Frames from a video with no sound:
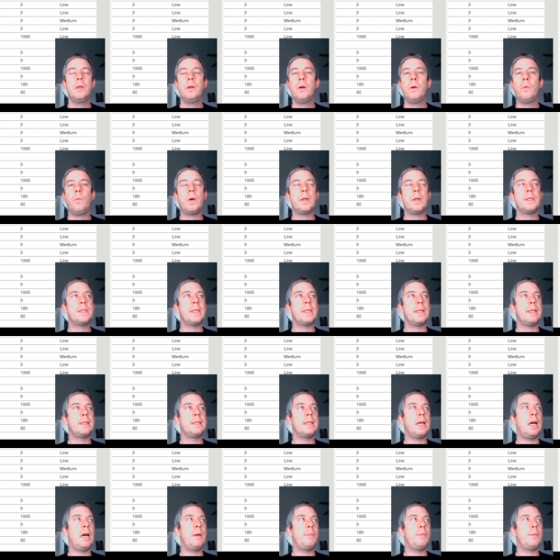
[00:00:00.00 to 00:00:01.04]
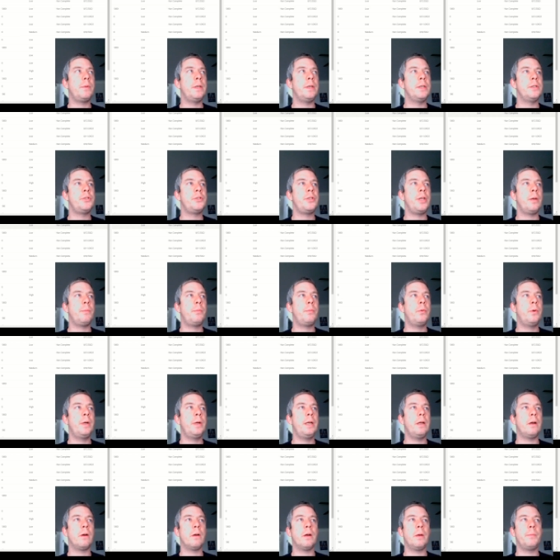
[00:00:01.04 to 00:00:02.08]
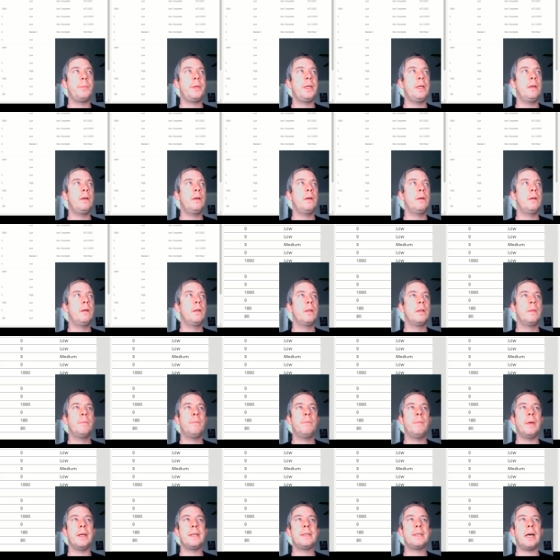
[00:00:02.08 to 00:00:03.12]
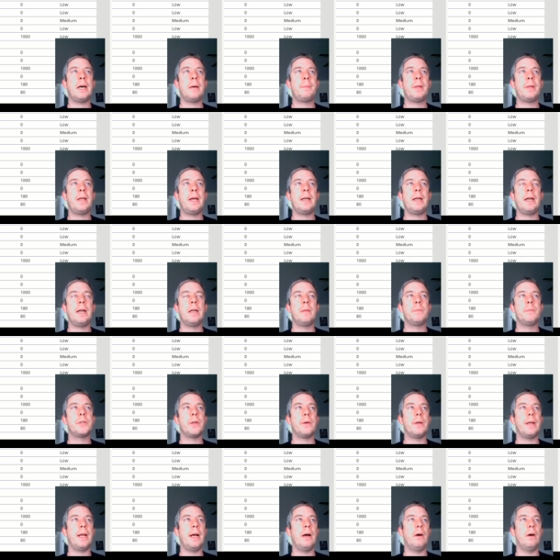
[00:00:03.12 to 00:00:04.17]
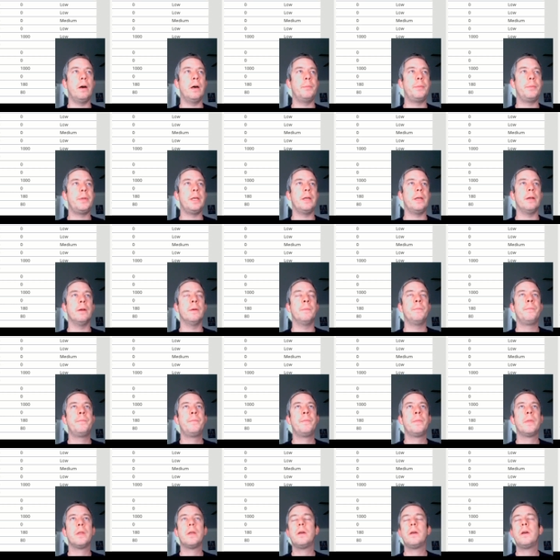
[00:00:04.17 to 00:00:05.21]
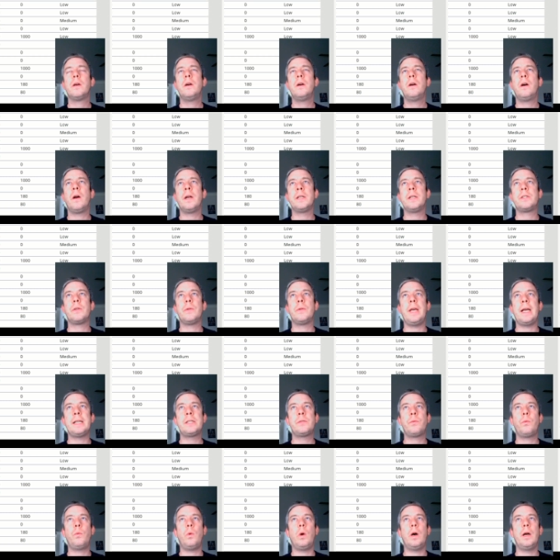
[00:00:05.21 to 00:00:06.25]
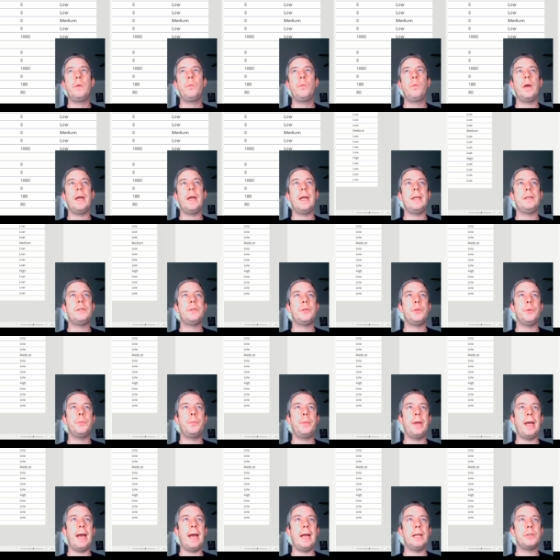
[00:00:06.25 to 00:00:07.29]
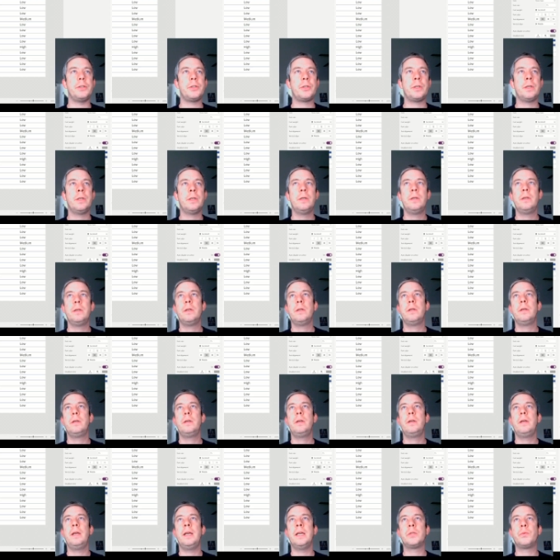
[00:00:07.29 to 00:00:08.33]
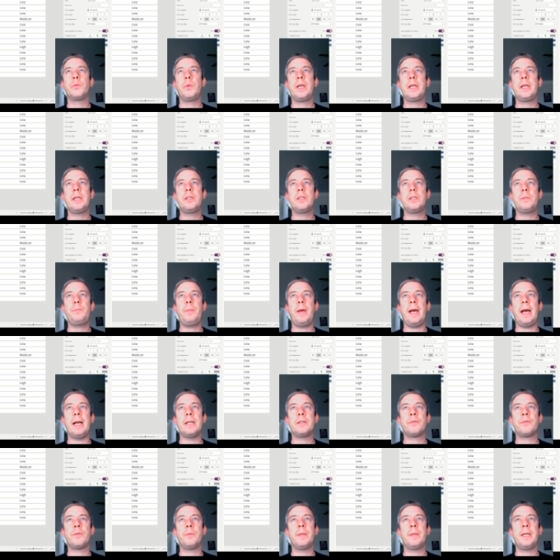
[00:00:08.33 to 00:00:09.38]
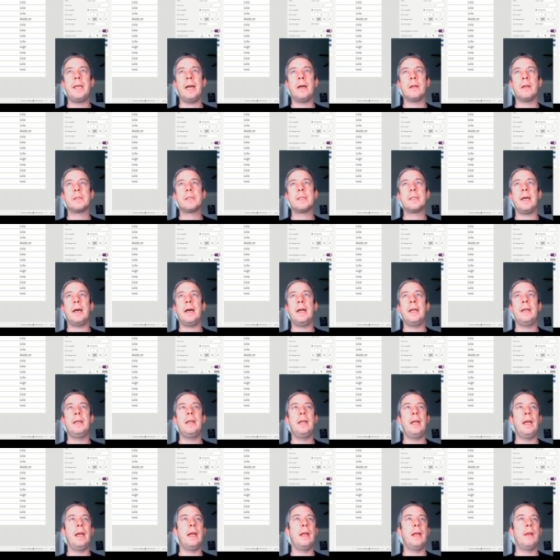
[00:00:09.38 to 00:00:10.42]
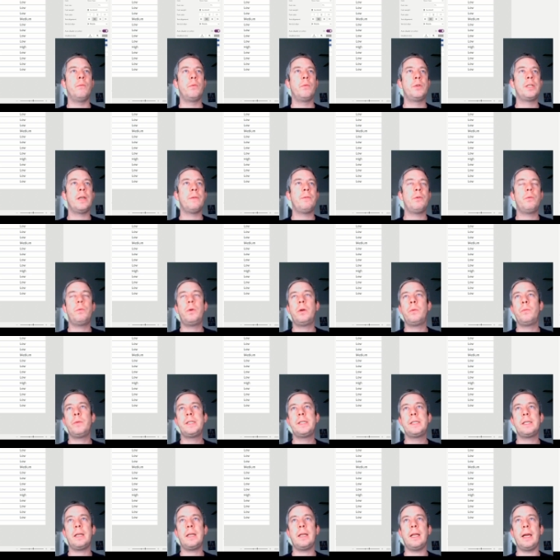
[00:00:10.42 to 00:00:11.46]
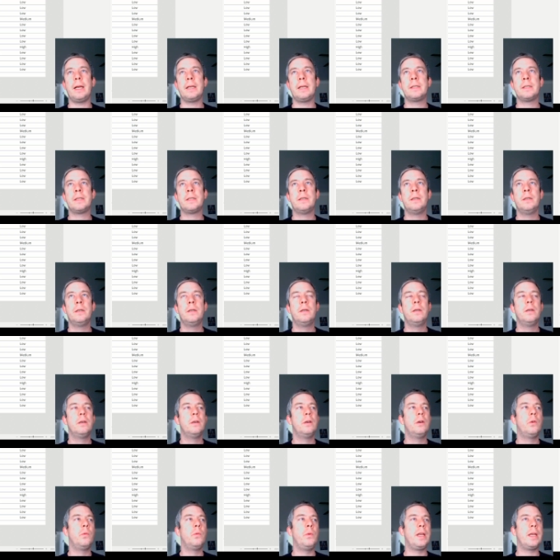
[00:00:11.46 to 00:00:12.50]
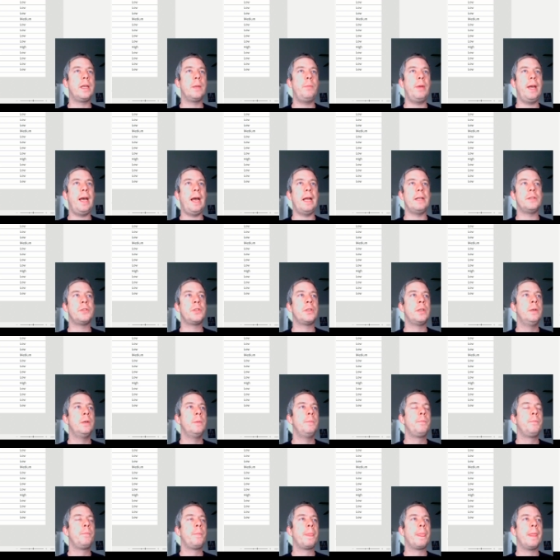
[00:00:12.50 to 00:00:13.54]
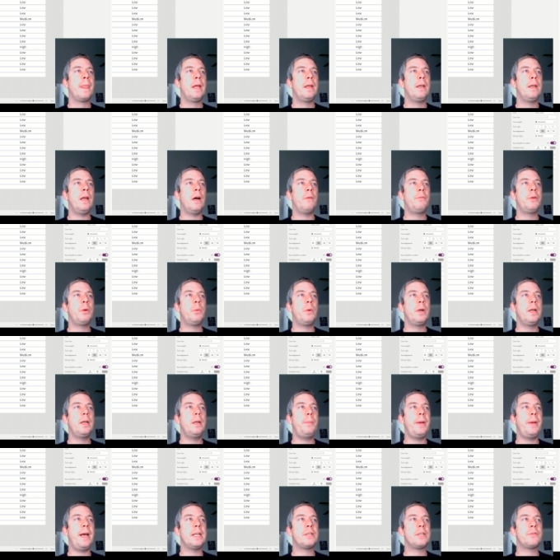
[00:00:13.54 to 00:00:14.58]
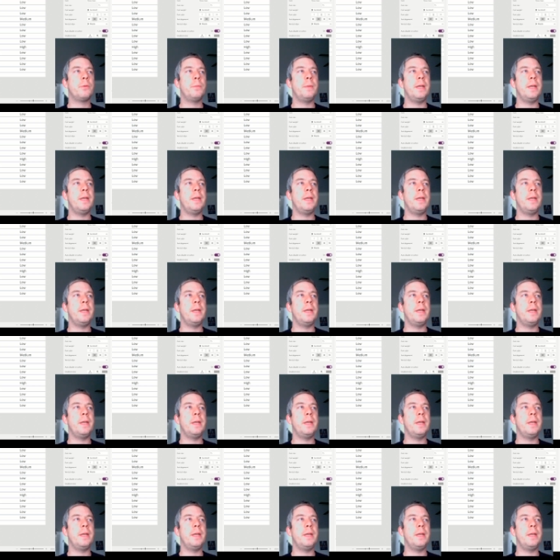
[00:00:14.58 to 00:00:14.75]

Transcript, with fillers: ones at the top in SharePoint are up here. My top line items are now up here. All right, so that's one way to patch is we can just patch from the outside and whichever one we select, we can patch. Now, if we wanted to patch from